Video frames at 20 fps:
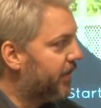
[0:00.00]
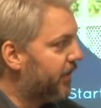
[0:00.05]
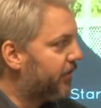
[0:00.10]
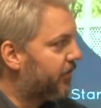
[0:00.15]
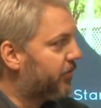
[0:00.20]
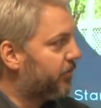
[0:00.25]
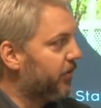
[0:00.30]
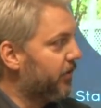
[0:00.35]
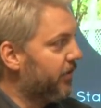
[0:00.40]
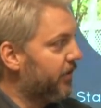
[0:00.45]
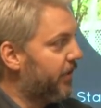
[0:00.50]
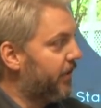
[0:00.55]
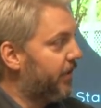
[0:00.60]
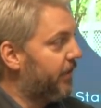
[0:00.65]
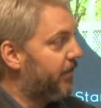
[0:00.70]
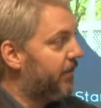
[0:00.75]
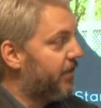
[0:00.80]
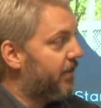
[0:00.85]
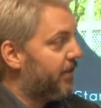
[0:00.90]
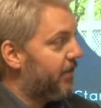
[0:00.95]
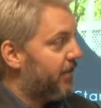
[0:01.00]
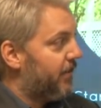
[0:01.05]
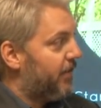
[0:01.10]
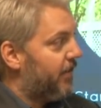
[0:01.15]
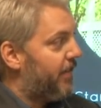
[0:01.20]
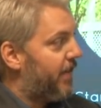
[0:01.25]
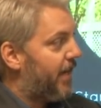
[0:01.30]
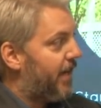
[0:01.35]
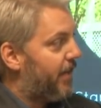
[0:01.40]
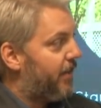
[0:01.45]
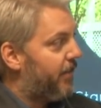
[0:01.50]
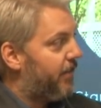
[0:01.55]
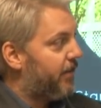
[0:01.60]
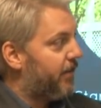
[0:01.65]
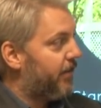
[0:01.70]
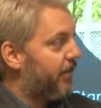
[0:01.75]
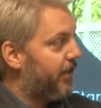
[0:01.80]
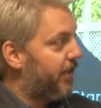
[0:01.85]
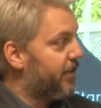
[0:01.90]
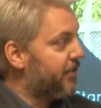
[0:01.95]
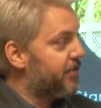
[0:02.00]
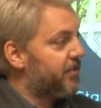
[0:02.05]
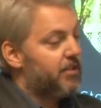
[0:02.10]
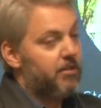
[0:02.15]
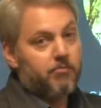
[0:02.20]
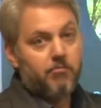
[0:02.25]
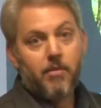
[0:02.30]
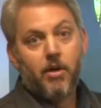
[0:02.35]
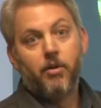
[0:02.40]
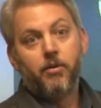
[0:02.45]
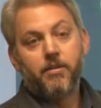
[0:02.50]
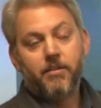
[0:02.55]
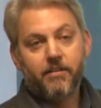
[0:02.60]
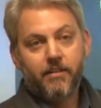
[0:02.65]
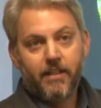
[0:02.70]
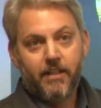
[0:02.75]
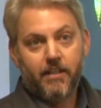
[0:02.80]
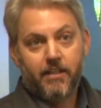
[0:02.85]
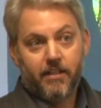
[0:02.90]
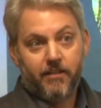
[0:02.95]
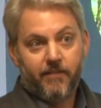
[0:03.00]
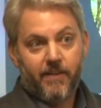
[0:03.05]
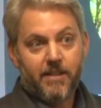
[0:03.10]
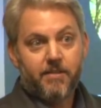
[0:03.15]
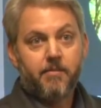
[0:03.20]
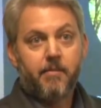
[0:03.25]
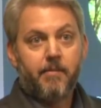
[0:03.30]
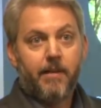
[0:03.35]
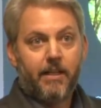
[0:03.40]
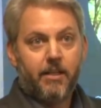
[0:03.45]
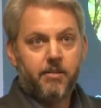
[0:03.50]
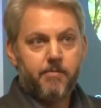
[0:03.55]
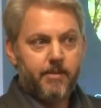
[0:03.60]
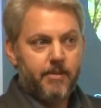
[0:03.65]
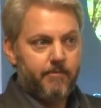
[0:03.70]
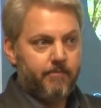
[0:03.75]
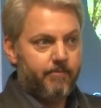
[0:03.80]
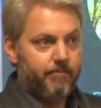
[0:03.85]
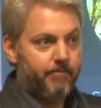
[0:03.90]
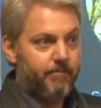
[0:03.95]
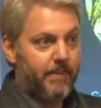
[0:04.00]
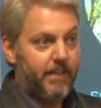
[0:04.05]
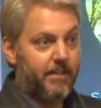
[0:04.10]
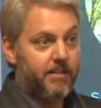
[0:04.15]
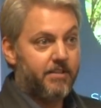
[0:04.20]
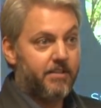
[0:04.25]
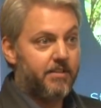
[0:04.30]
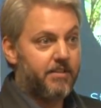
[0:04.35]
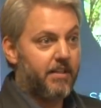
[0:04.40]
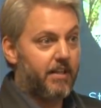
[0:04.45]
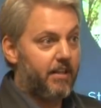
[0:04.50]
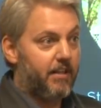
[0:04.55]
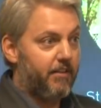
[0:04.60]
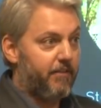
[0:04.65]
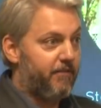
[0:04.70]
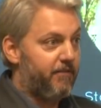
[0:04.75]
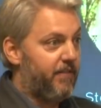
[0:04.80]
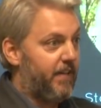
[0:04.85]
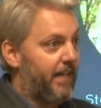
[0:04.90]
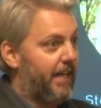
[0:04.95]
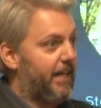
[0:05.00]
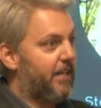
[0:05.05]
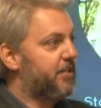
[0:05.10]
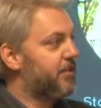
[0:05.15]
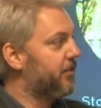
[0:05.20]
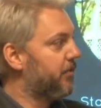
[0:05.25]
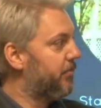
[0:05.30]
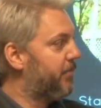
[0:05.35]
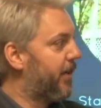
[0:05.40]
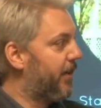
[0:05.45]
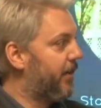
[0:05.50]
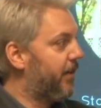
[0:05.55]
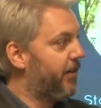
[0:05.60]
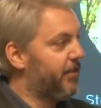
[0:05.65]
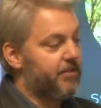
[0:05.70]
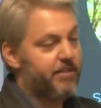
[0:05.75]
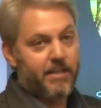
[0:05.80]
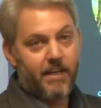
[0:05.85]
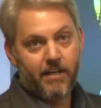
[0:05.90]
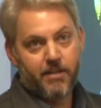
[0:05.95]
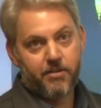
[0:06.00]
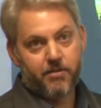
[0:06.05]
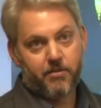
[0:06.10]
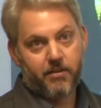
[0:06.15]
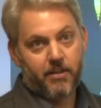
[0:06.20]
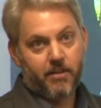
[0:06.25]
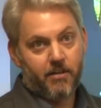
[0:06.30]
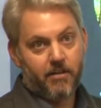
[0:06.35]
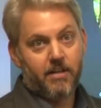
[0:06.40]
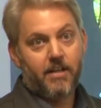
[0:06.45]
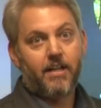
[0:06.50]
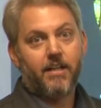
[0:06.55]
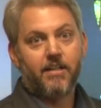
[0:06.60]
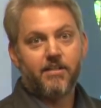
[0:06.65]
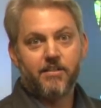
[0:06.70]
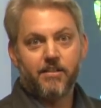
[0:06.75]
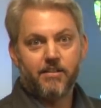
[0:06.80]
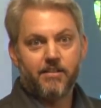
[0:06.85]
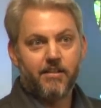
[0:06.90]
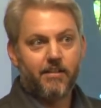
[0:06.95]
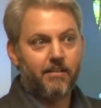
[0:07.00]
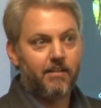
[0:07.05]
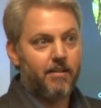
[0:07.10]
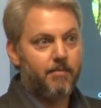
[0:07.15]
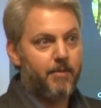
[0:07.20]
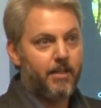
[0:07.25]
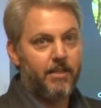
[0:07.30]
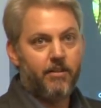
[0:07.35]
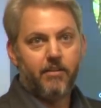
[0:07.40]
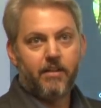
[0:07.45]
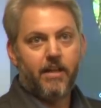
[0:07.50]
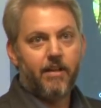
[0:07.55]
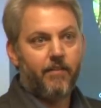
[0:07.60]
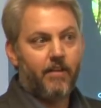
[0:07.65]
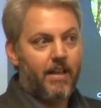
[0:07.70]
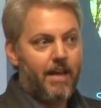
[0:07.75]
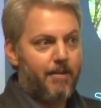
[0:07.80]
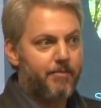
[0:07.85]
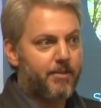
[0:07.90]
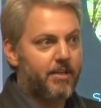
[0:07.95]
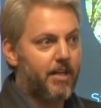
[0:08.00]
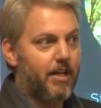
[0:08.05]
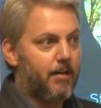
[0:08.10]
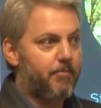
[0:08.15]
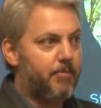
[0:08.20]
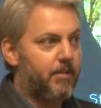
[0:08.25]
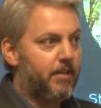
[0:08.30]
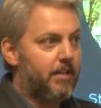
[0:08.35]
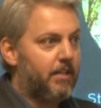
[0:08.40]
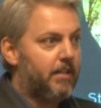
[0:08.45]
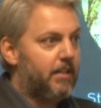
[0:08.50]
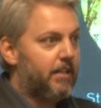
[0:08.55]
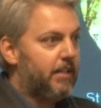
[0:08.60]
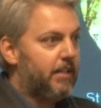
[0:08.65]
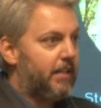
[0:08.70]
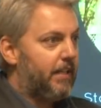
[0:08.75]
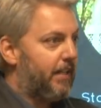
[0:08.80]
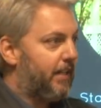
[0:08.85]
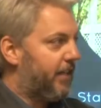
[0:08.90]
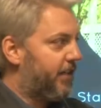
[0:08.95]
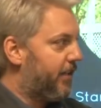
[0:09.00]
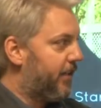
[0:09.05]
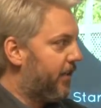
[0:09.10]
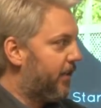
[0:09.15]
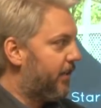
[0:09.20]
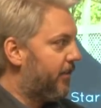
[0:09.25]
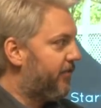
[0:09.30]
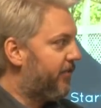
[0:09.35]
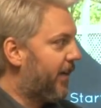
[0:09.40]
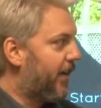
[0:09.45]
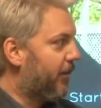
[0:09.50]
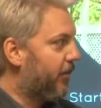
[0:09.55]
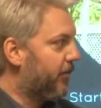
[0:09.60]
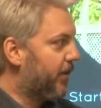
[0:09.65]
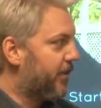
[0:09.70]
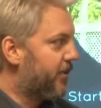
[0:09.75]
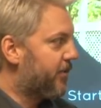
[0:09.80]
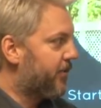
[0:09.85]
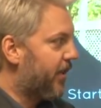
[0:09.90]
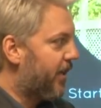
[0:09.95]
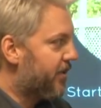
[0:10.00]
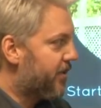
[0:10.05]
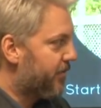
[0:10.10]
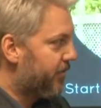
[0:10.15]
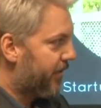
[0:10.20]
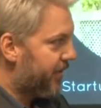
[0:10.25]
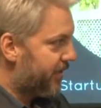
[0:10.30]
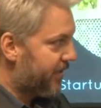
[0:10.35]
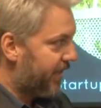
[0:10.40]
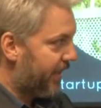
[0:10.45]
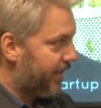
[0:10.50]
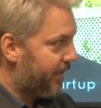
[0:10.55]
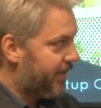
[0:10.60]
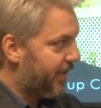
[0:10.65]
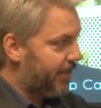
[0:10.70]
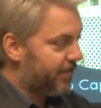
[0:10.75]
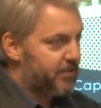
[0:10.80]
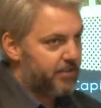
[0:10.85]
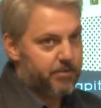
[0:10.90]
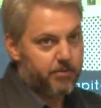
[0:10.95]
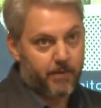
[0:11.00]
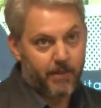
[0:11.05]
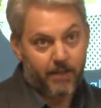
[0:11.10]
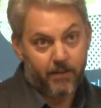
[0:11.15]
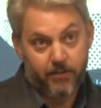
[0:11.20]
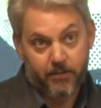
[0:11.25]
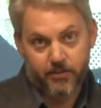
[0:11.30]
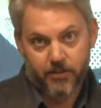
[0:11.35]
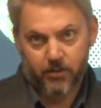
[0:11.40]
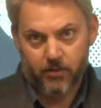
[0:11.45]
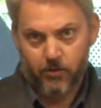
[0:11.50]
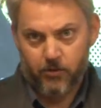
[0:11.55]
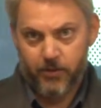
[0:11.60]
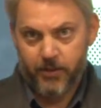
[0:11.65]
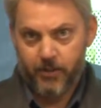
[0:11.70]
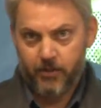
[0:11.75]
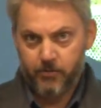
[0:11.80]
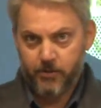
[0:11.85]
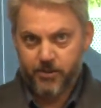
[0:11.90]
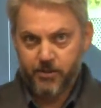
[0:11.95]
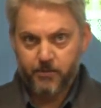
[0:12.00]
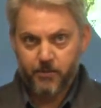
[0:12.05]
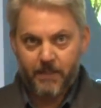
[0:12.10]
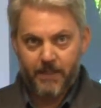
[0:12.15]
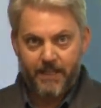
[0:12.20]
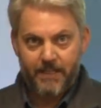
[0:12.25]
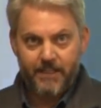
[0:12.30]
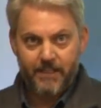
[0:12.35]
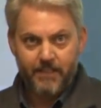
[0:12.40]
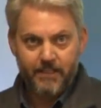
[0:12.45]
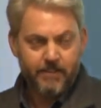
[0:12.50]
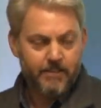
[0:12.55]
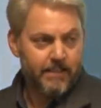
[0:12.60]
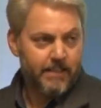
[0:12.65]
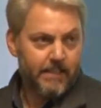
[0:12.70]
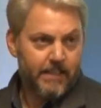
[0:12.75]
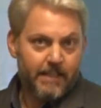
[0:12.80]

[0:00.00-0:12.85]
It's really that there is no moat in investment management. That is to say, the financial barriers to entry are non existent. I mean, you can have a laptop and uh, file a registration with the state of Texas without using a lawyer, which is what I did.